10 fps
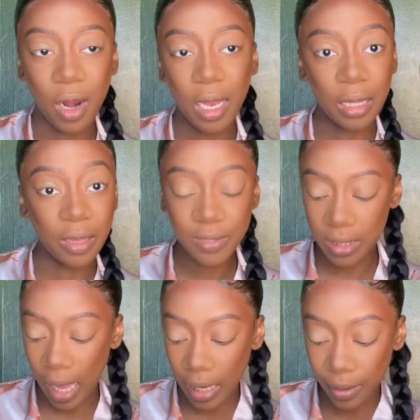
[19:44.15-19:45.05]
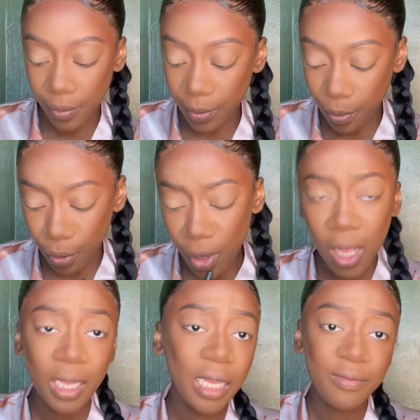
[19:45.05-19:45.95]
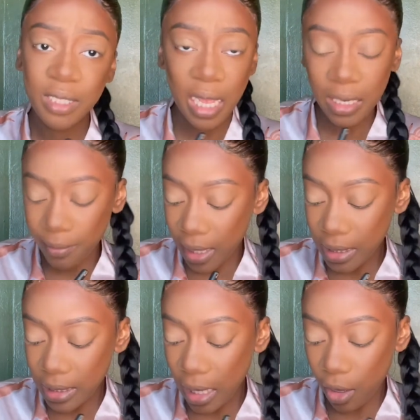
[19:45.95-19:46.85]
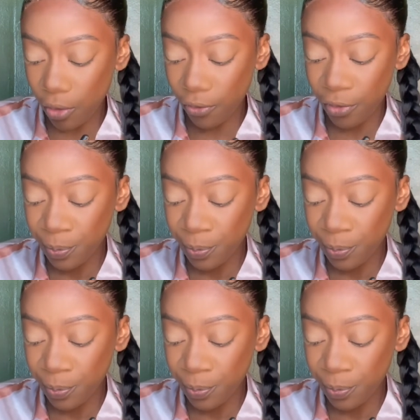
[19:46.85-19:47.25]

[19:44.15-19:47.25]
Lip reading: I love styling people, love styling myself.